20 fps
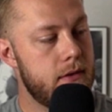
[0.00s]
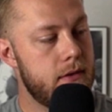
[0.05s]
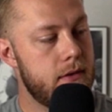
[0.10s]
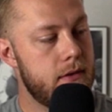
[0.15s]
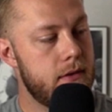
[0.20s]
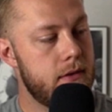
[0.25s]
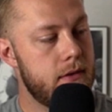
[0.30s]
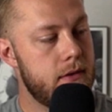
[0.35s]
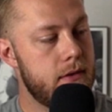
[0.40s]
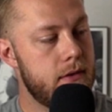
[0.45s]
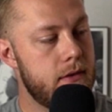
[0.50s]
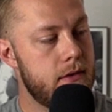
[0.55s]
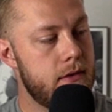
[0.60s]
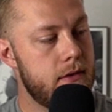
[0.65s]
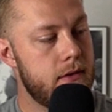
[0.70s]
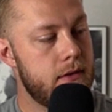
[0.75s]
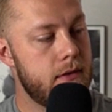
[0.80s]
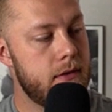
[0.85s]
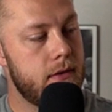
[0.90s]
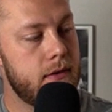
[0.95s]
Good morning,
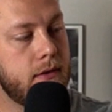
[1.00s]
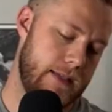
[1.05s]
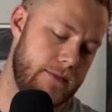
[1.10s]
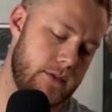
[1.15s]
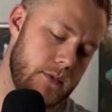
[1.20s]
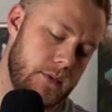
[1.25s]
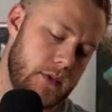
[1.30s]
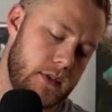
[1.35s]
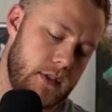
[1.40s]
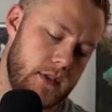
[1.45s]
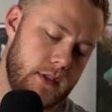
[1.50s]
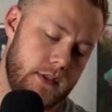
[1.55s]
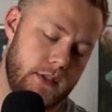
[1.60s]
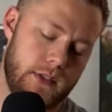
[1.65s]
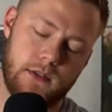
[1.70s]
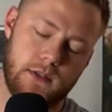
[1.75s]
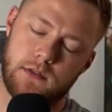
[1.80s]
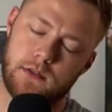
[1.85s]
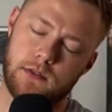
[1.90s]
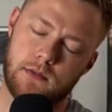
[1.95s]
everyone.
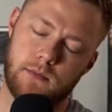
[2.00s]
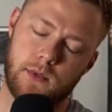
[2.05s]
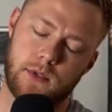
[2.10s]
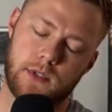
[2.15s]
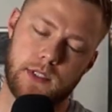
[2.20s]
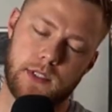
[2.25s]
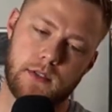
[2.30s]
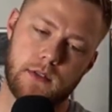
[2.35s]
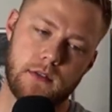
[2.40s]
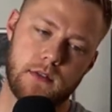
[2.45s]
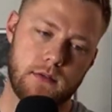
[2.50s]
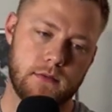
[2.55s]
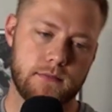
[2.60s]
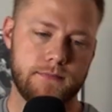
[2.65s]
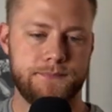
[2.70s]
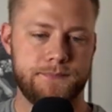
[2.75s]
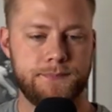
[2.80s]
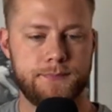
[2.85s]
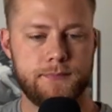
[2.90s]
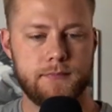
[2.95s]
Good morning, y'all.
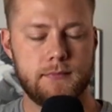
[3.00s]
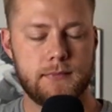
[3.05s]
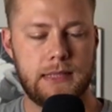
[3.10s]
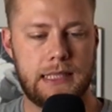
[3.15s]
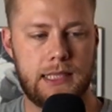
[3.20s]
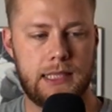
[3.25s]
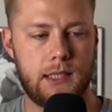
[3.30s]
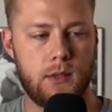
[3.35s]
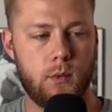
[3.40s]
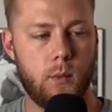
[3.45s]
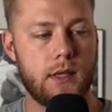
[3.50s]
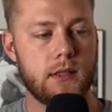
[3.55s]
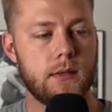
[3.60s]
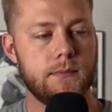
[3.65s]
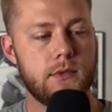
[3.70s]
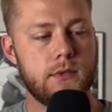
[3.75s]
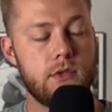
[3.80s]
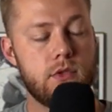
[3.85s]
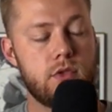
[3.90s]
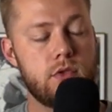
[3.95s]

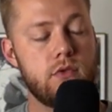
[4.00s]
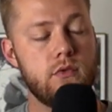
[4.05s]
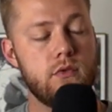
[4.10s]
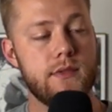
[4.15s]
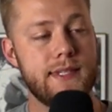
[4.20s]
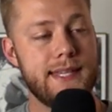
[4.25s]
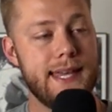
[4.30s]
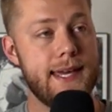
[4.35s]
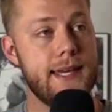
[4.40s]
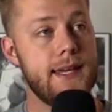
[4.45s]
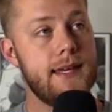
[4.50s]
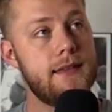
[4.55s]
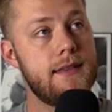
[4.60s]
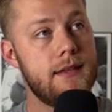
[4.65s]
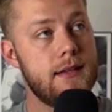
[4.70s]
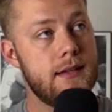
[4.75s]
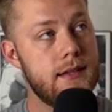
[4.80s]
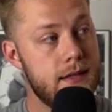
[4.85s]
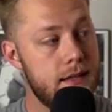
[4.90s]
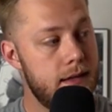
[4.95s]
Welcome to Tuesday,
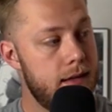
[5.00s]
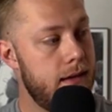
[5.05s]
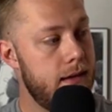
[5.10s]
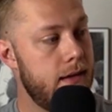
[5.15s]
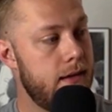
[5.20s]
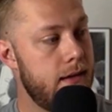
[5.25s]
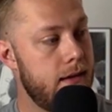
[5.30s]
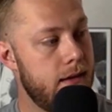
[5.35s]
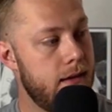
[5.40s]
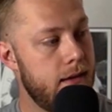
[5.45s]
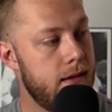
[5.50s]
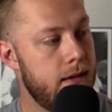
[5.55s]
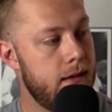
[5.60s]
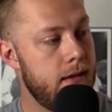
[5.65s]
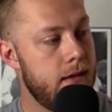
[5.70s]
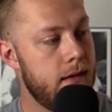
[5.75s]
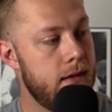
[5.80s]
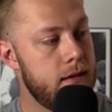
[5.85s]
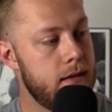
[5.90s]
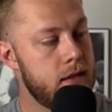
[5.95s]
the
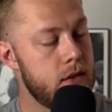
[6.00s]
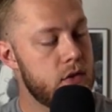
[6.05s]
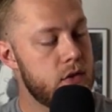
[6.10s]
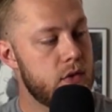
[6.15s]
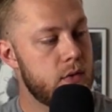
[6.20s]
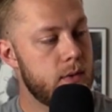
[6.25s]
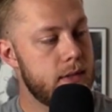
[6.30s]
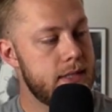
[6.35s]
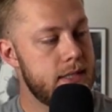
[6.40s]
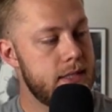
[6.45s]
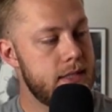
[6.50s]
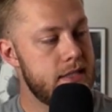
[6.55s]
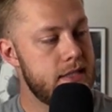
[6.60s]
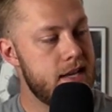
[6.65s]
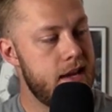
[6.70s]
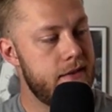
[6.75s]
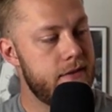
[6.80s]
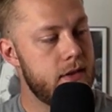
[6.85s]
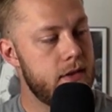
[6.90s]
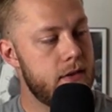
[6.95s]

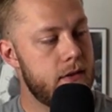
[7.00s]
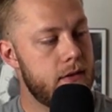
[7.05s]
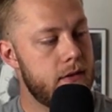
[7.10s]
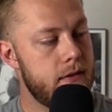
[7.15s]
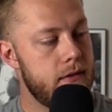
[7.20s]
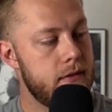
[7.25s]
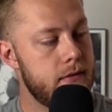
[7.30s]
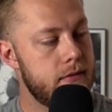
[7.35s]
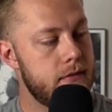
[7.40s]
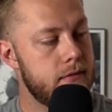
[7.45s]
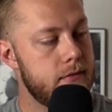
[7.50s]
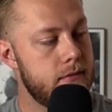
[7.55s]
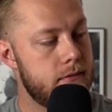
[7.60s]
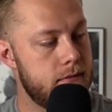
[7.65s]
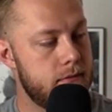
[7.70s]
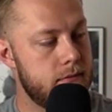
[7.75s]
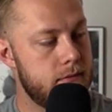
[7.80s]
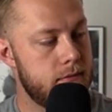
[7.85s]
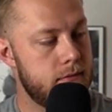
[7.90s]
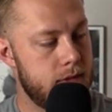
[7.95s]
27th
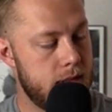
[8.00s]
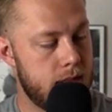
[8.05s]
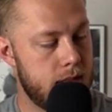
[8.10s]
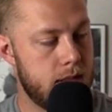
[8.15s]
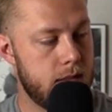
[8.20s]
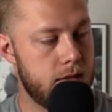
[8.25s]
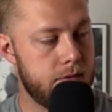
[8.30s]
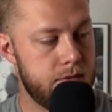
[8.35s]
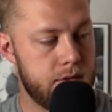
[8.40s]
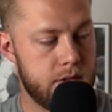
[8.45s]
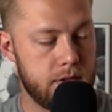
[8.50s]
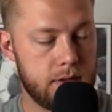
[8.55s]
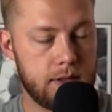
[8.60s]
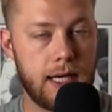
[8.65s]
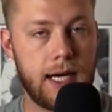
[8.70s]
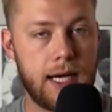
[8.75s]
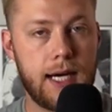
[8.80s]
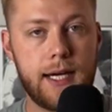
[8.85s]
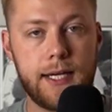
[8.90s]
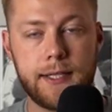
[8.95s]
of
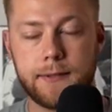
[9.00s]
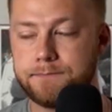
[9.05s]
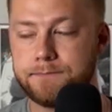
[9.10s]
July.